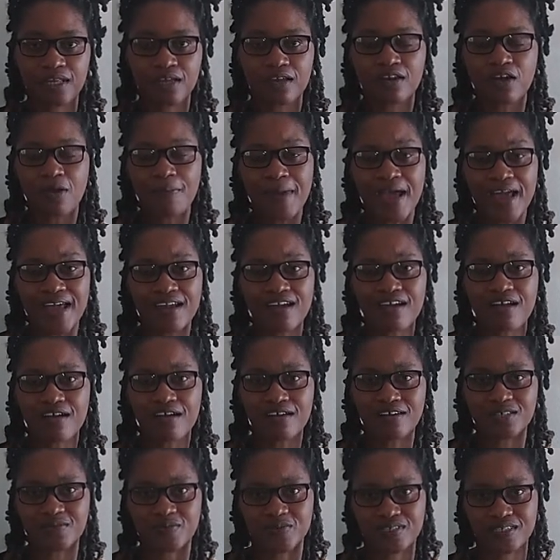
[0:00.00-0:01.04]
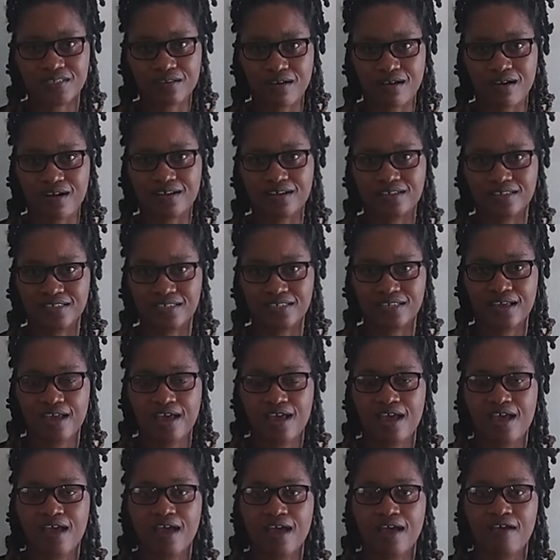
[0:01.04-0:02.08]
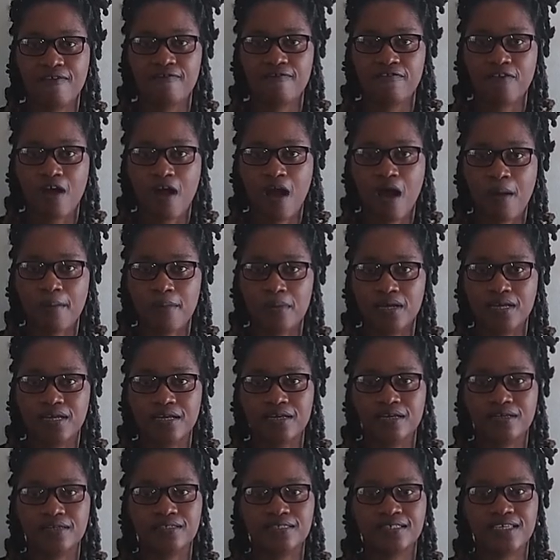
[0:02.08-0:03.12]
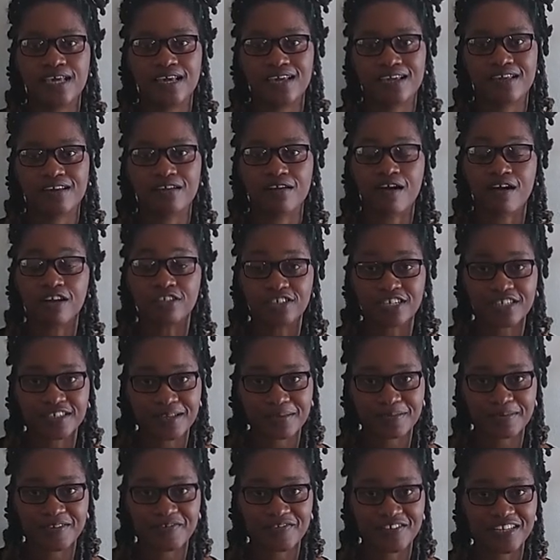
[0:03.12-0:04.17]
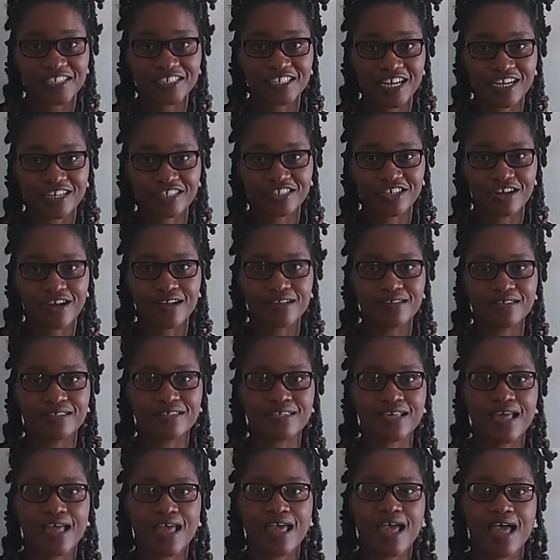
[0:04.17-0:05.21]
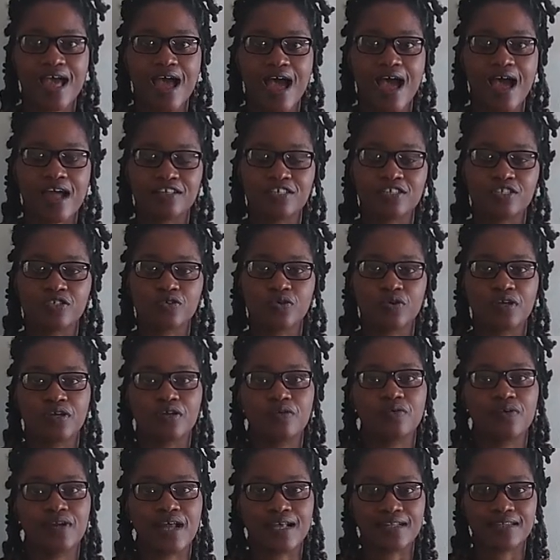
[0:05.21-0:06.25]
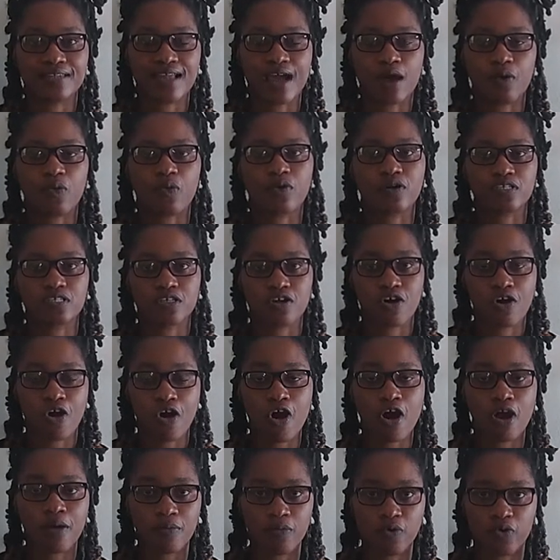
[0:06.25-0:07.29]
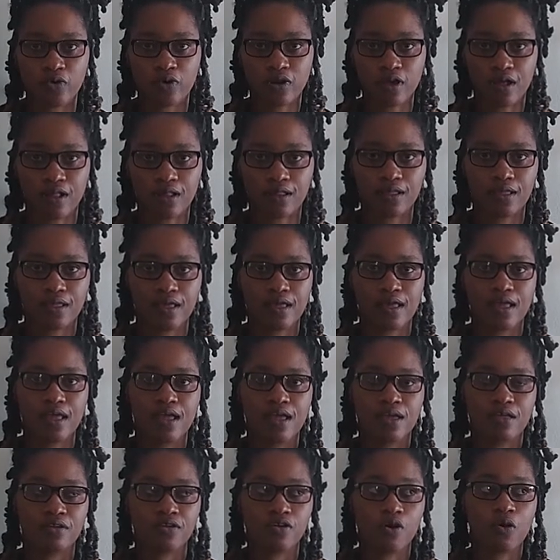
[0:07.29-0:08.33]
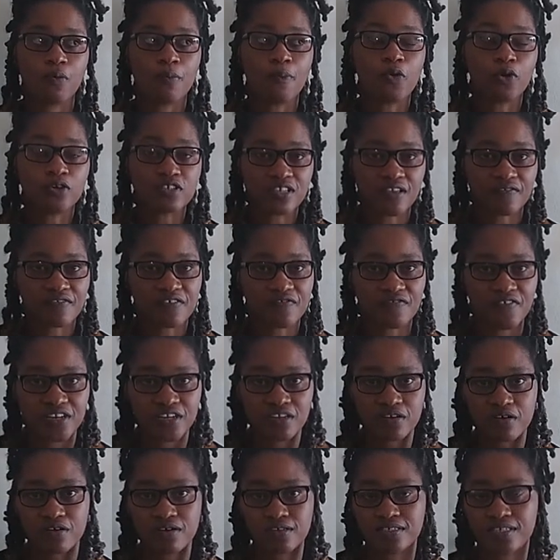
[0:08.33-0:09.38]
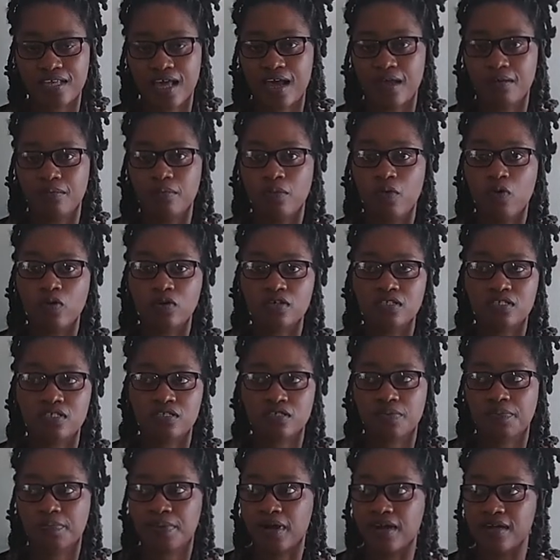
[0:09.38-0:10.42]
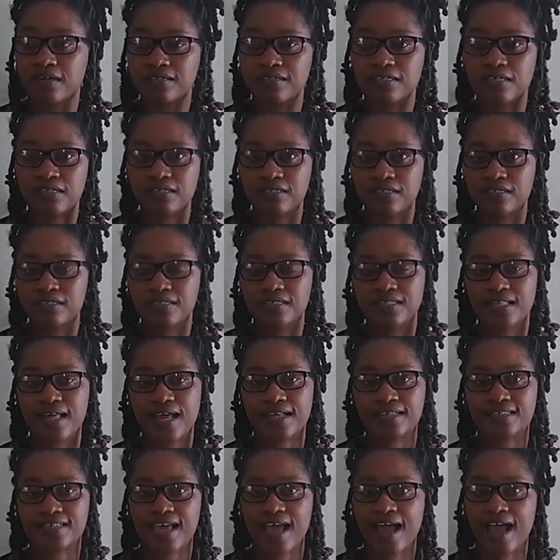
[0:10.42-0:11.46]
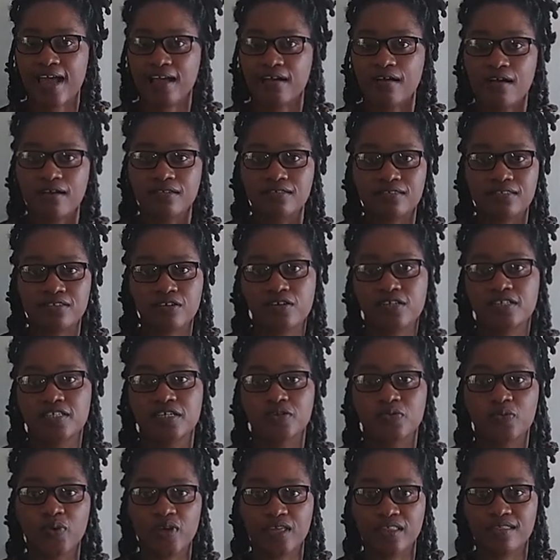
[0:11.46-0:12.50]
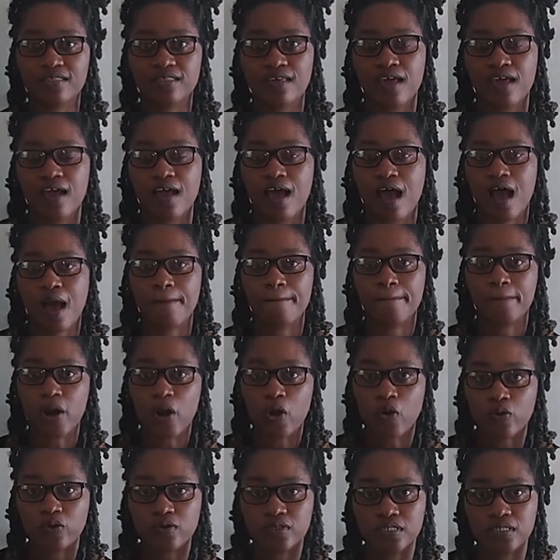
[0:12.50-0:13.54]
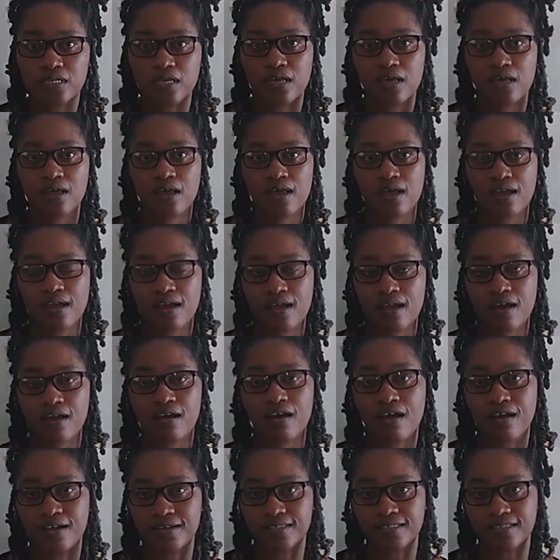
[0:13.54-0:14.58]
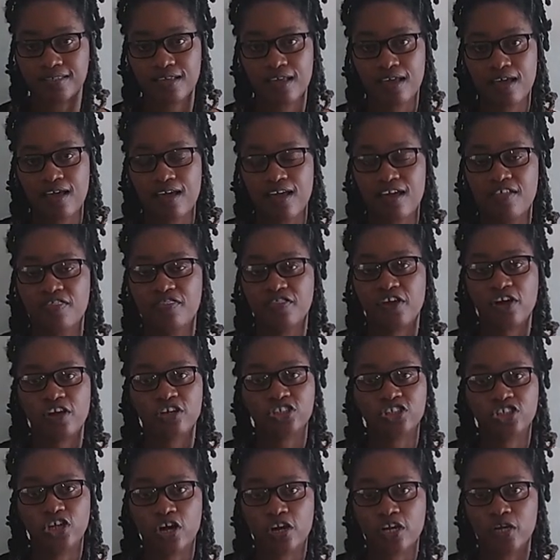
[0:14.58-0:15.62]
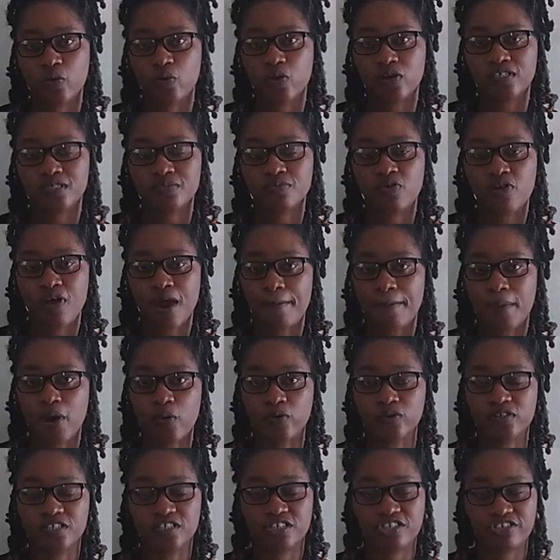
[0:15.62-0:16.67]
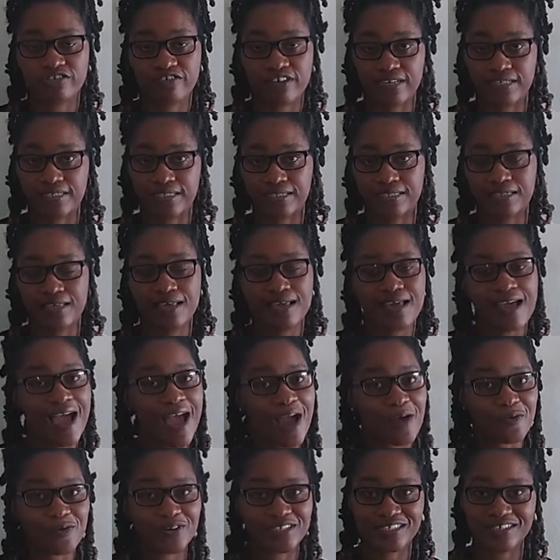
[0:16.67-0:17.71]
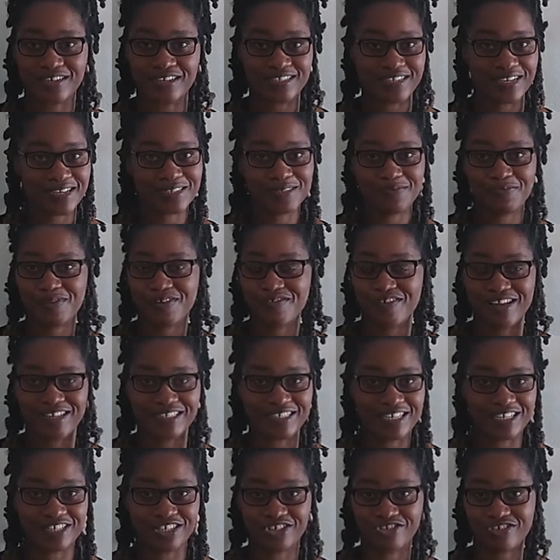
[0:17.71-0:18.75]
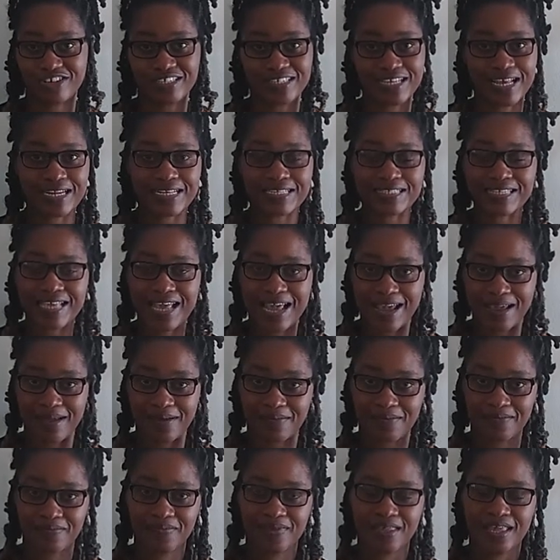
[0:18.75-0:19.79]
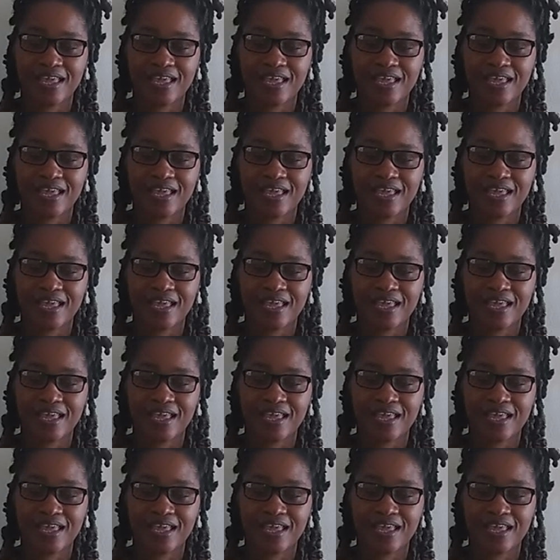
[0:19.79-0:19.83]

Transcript: Now, my hair loss was caused from taking contraceptive injections, and so you know that that was hormonal. Now, most of the videos and most persons that I consulted with about hair loss, their journey was more about stress. I was not experiencing stress at the time.